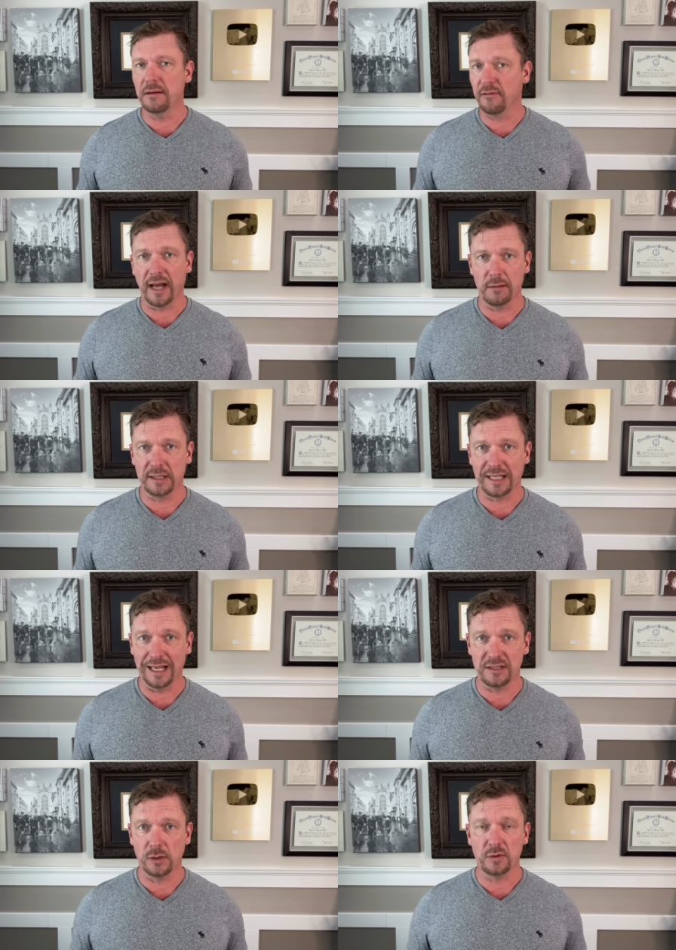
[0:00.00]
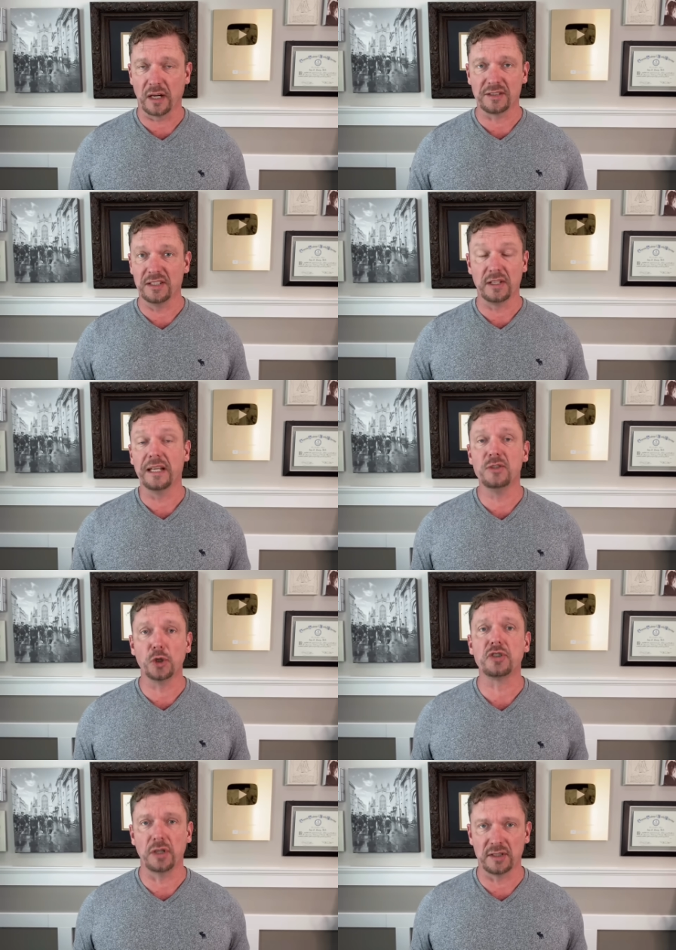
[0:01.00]
or vitamin K2 toxicity. It
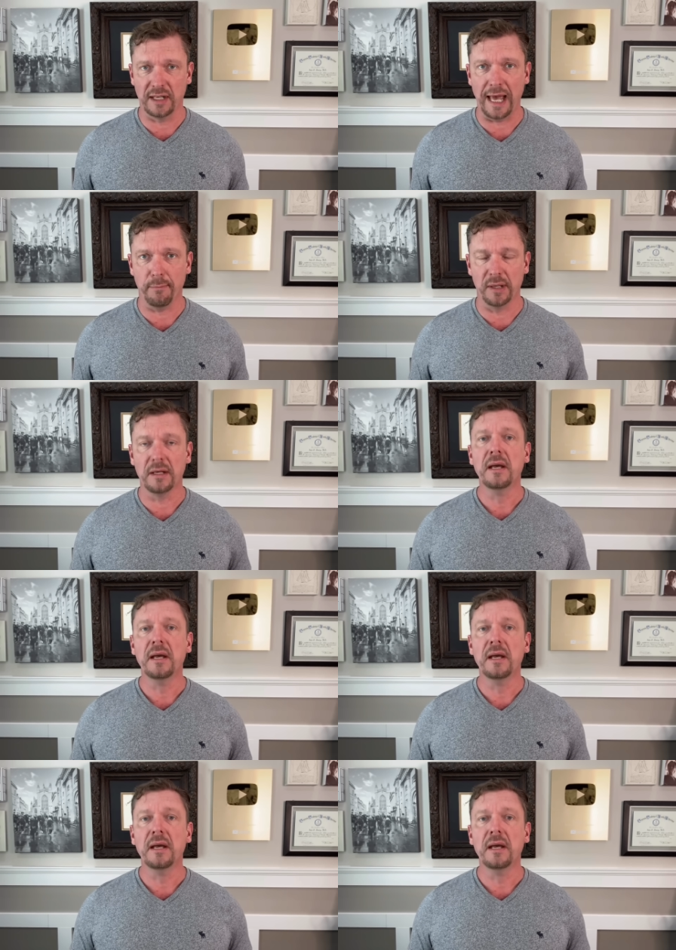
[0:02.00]
just doesn't happen